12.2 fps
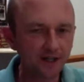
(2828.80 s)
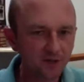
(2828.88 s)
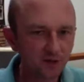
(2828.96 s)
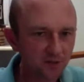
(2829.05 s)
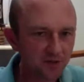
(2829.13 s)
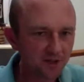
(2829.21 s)

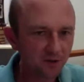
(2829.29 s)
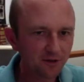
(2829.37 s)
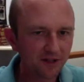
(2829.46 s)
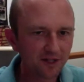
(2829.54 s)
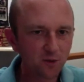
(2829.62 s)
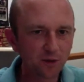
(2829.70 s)
Storm still
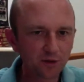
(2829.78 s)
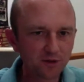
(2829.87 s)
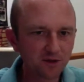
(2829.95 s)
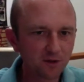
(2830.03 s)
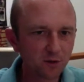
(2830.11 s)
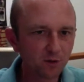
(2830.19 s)
thinks
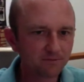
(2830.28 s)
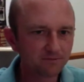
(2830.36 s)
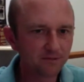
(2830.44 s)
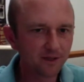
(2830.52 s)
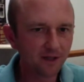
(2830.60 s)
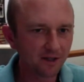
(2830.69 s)
Wilson's called
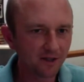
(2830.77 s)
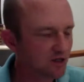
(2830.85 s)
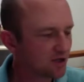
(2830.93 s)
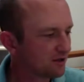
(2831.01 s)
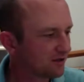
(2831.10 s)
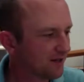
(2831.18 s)

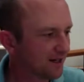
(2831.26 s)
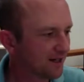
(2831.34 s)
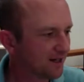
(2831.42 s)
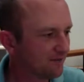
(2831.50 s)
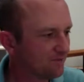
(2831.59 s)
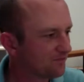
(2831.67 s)
lunch.
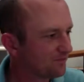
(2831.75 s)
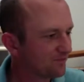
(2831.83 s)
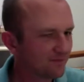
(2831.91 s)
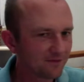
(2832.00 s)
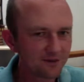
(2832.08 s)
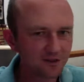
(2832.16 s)

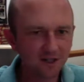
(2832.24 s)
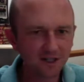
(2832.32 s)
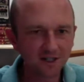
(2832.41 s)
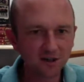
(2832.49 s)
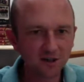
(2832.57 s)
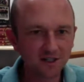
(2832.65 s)
She
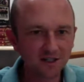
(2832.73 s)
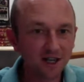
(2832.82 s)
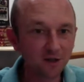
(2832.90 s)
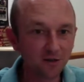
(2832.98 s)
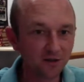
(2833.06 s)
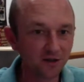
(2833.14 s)
nearly took his
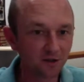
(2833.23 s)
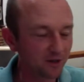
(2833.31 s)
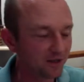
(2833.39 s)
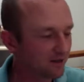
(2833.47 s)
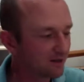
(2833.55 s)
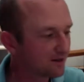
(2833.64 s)
head off this
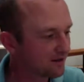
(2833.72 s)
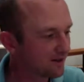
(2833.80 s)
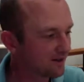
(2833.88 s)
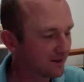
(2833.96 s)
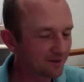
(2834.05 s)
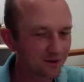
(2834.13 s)
week
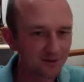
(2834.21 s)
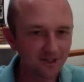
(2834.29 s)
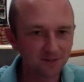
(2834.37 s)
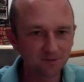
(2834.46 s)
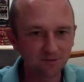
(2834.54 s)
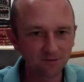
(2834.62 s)

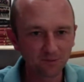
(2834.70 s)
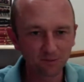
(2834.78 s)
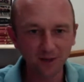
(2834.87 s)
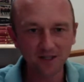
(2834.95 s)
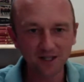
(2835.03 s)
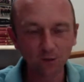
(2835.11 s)
because
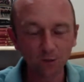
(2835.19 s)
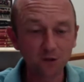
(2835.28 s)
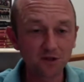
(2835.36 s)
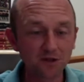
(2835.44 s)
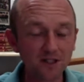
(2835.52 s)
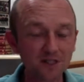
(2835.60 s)
basically
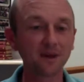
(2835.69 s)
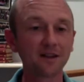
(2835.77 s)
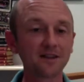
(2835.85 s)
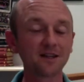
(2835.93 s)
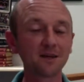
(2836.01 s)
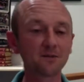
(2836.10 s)
Wilson is about
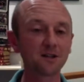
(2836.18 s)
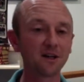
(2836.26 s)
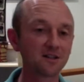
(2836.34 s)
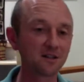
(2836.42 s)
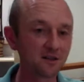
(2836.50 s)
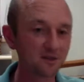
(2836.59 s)
the same
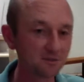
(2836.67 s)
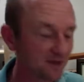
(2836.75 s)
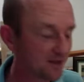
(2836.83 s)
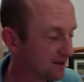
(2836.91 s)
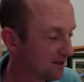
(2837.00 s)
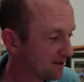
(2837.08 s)
size as
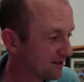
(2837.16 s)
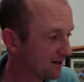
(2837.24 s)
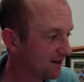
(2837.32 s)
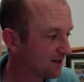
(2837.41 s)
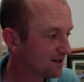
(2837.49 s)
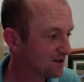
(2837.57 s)

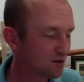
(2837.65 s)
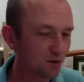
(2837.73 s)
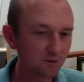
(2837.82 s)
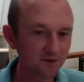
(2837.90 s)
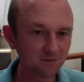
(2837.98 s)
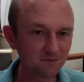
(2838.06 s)

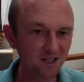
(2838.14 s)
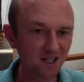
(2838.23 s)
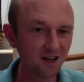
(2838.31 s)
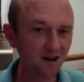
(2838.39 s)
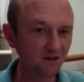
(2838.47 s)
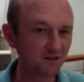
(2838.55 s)
Storm's
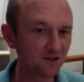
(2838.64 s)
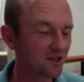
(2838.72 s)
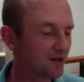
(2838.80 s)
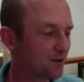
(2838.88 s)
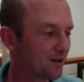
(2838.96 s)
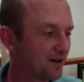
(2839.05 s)
tongue,
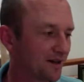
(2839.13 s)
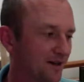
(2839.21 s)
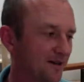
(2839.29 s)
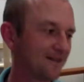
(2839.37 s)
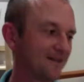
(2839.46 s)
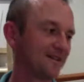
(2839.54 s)
so
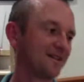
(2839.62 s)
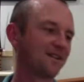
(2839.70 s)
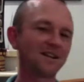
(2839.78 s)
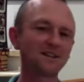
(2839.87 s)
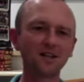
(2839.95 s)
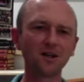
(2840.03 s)

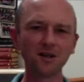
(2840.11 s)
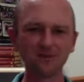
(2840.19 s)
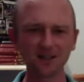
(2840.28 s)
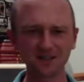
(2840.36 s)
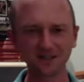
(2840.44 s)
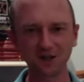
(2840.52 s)
they're slowly
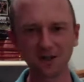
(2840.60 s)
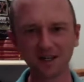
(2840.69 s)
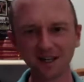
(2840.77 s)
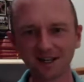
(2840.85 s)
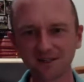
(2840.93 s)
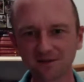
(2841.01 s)

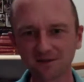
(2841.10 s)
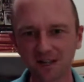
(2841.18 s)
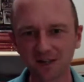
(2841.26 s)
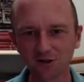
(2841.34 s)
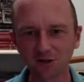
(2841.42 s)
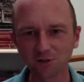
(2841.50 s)
getting
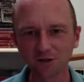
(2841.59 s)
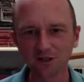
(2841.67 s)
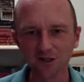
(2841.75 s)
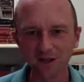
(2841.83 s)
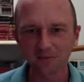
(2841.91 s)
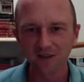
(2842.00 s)
to grips with
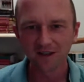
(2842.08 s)
each other.